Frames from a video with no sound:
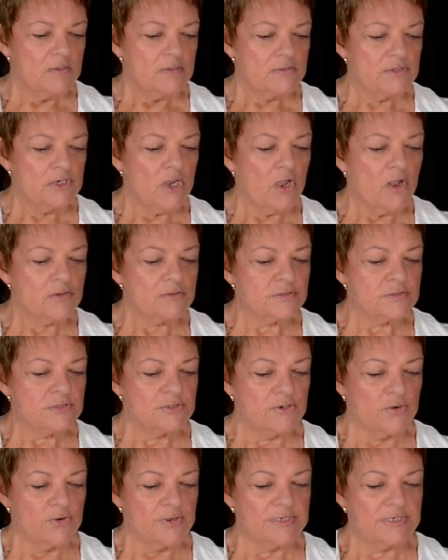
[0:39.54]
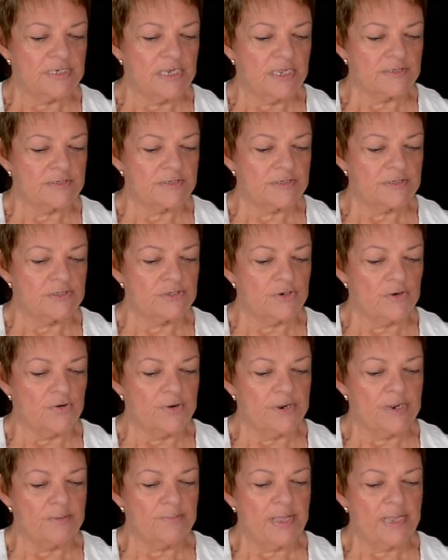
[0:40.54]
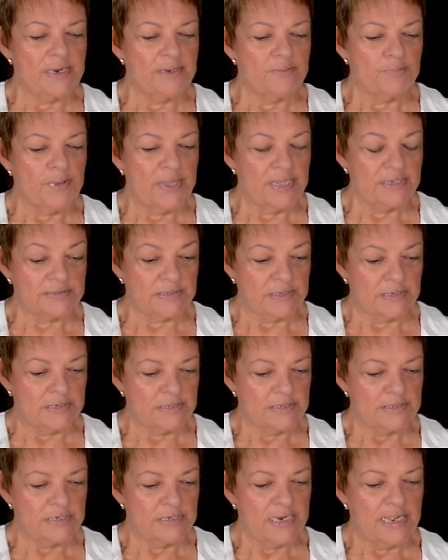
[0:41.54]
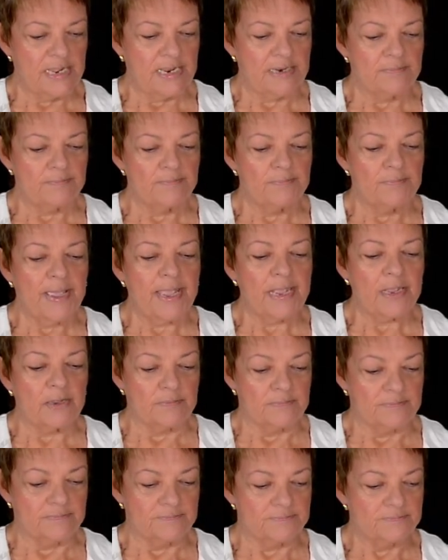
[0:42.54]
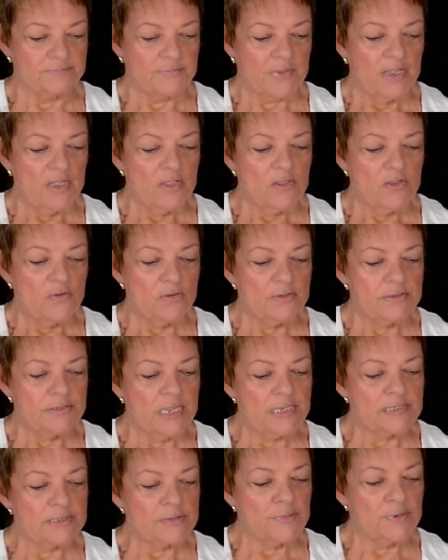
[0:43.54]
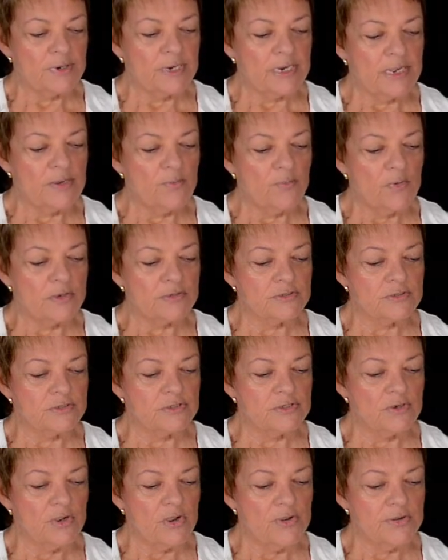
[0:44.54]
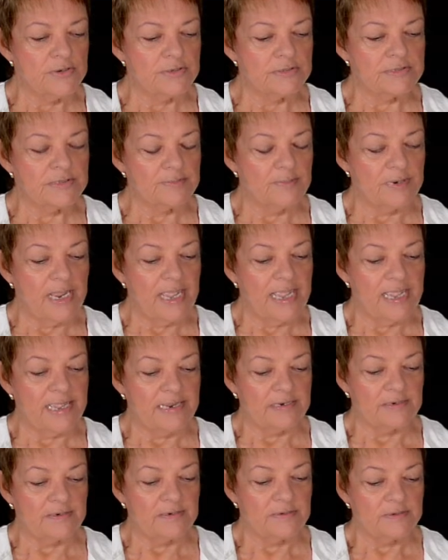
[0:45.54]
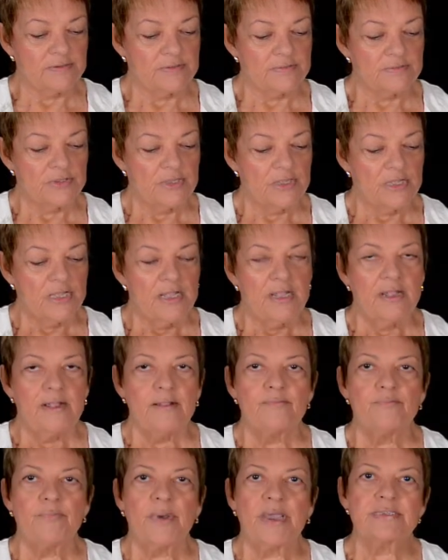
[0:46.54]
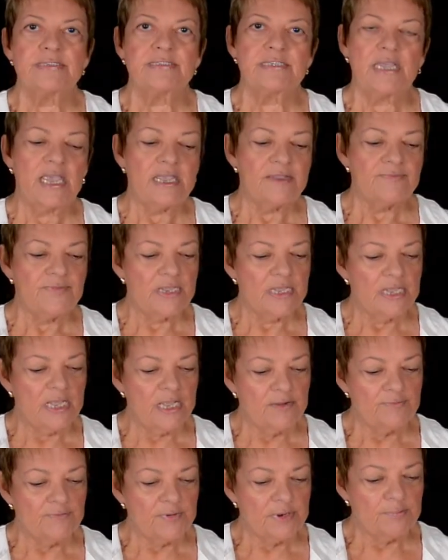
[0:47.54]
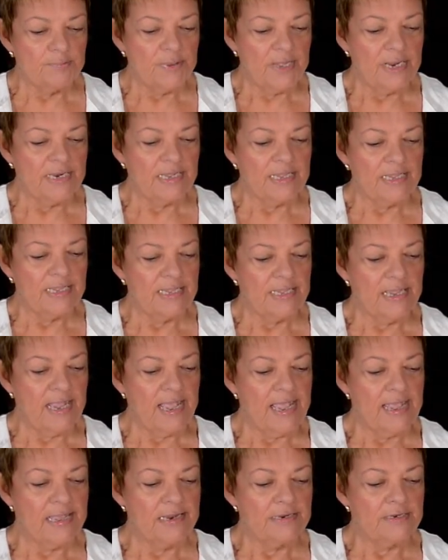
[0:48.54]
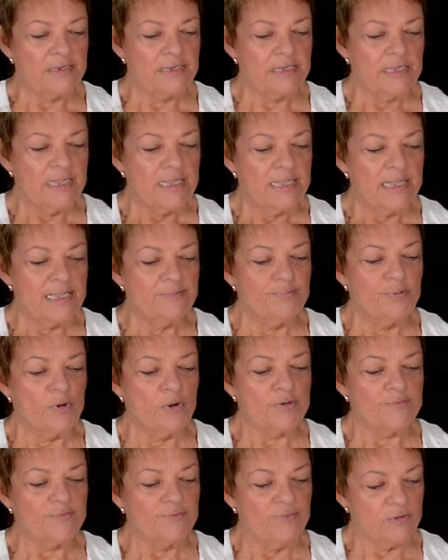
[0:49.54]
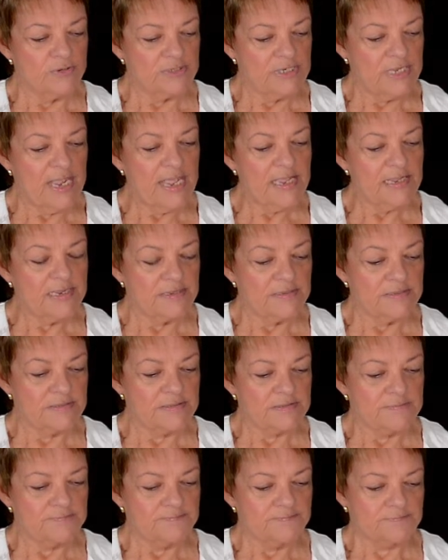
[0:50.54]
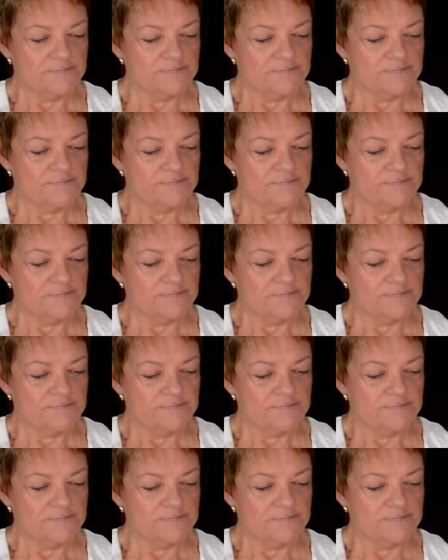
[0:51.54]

Tolstoy tells a story about a peasant named Packham, who desperately wanted to own some land. By saving every penny he had, he bought 40 acres.